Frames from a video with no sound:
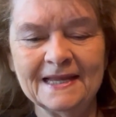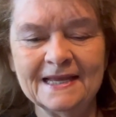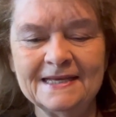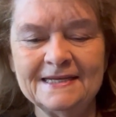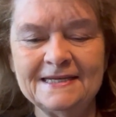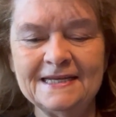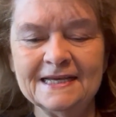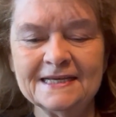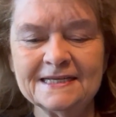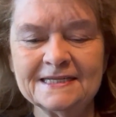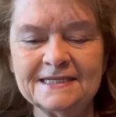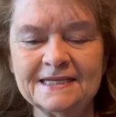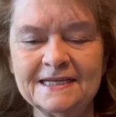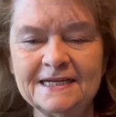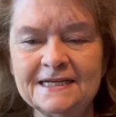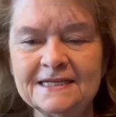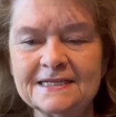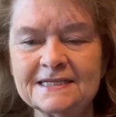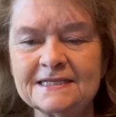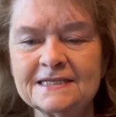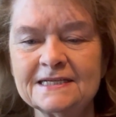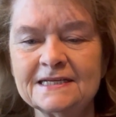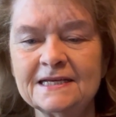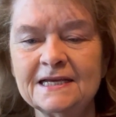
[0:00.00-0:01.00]
Next
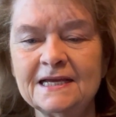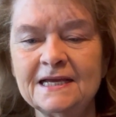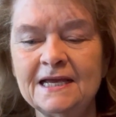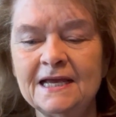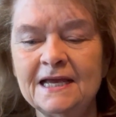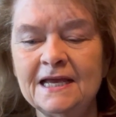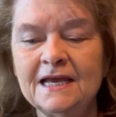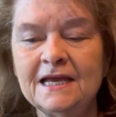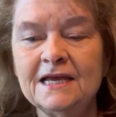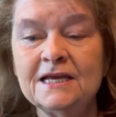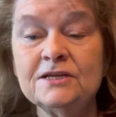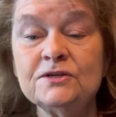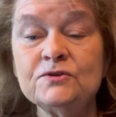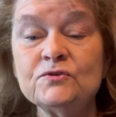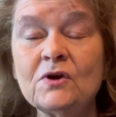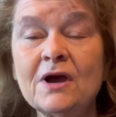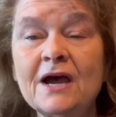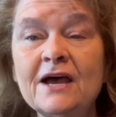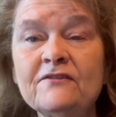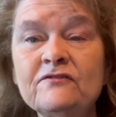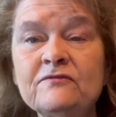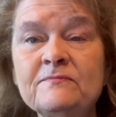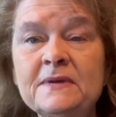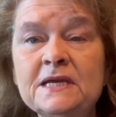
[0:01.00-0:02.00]
sentence.
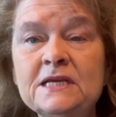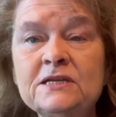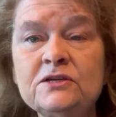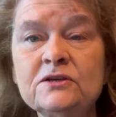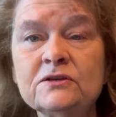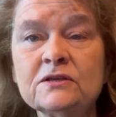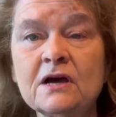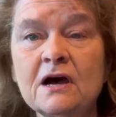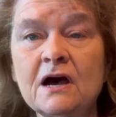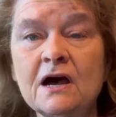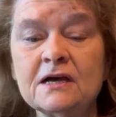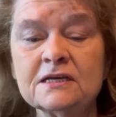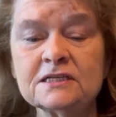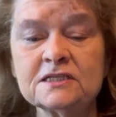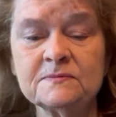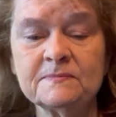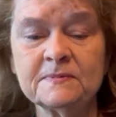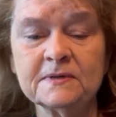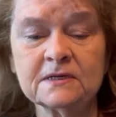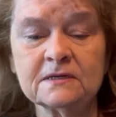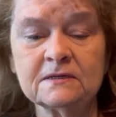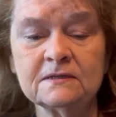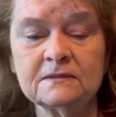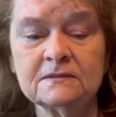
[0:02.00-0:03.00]
Drive me to the
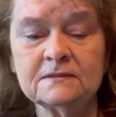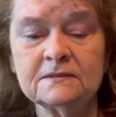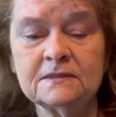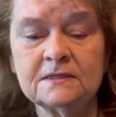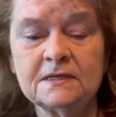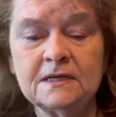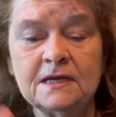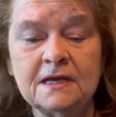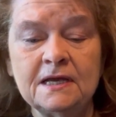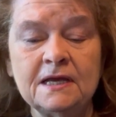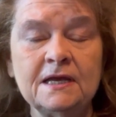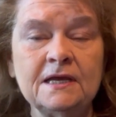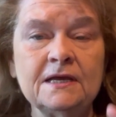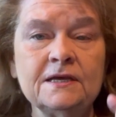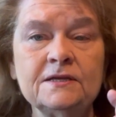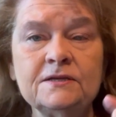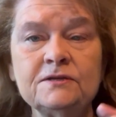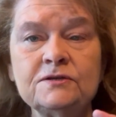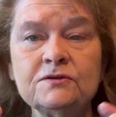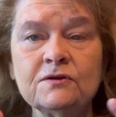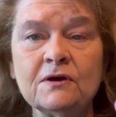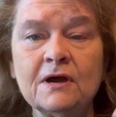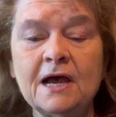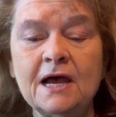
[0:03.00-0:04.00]
hospital.
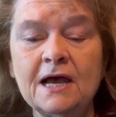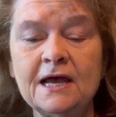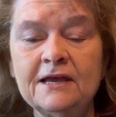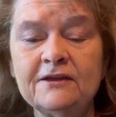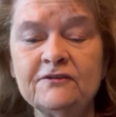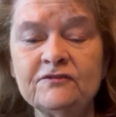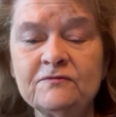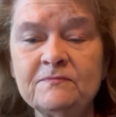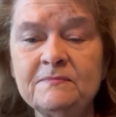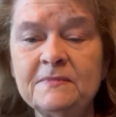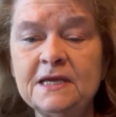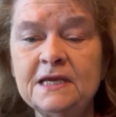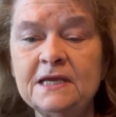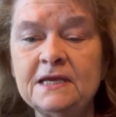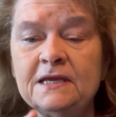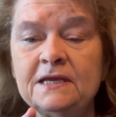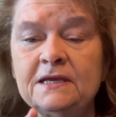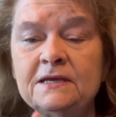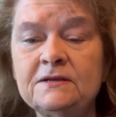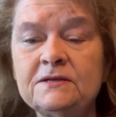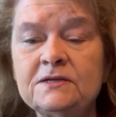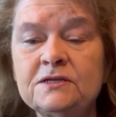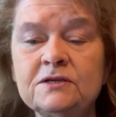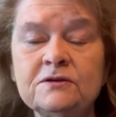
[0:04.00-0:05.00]
Drive
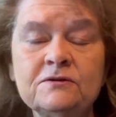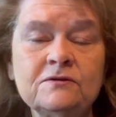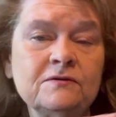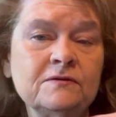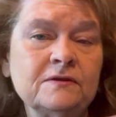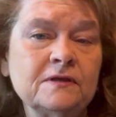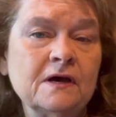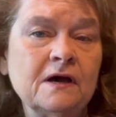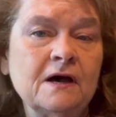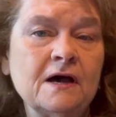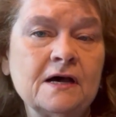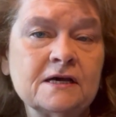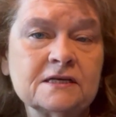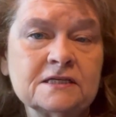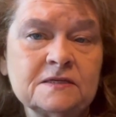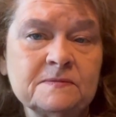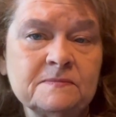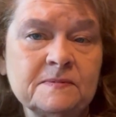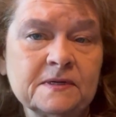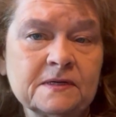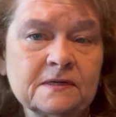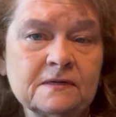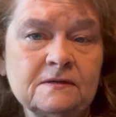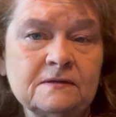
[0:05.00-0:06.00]
me to the
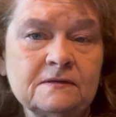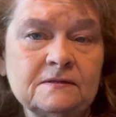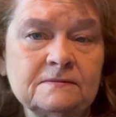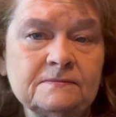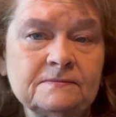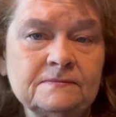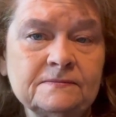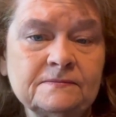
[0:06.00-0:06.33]
hospital.